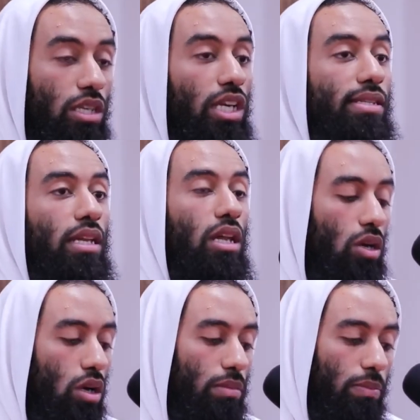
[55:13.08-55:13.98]
Jesse
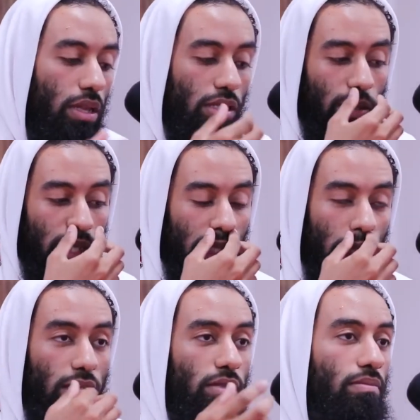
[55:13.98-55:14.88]
Lingard, my brothers and my
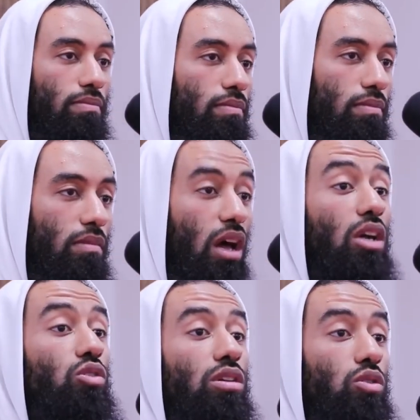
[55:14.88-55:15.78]
sisters,
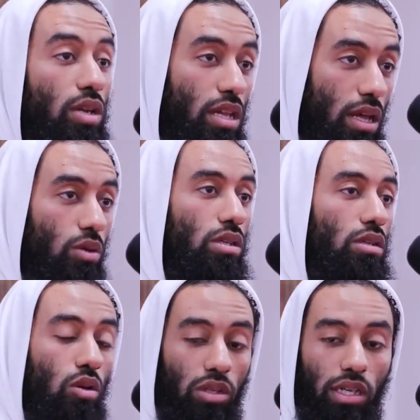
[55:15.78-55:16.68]

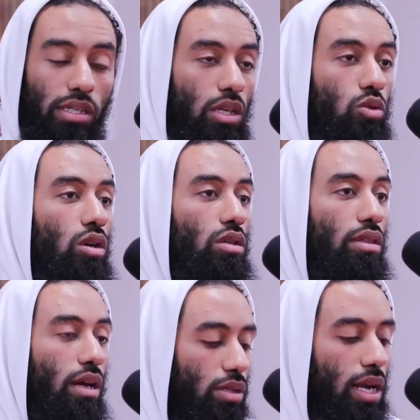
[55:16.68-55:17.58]
120,000, oh, did he say
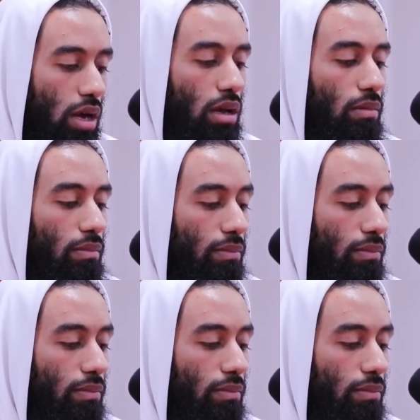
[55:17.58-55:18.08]
200,000, right?